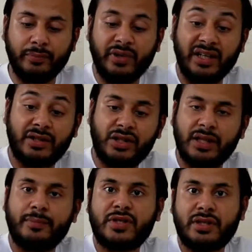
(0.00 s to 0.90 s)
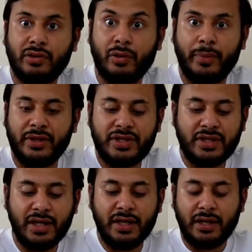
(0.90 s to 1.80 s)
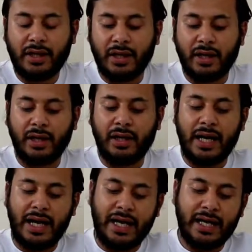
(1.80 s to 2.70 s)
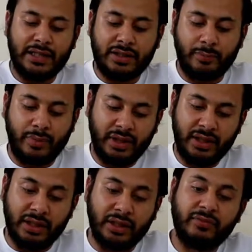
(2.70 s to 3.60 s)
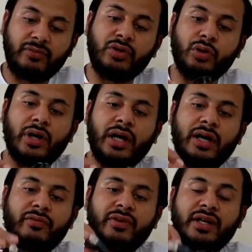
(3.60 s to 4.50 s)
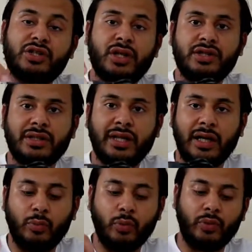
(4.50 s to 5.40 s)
ear tips, not buds. And I believe you have a charging cable.